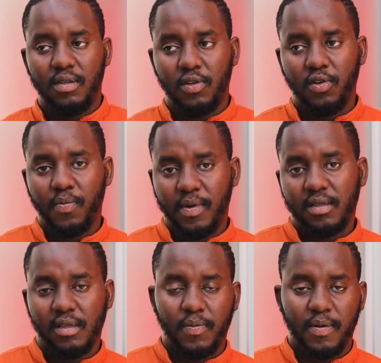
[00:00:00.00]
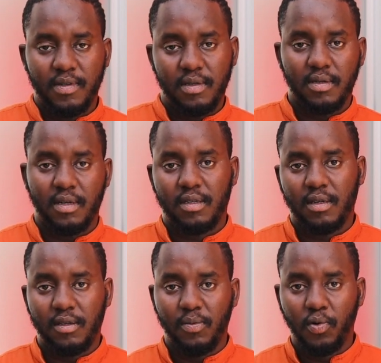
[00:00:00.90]
Is your domestic premises
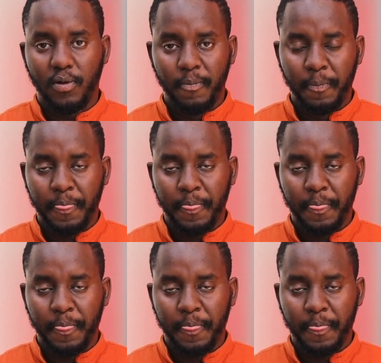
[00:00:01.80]
accessible?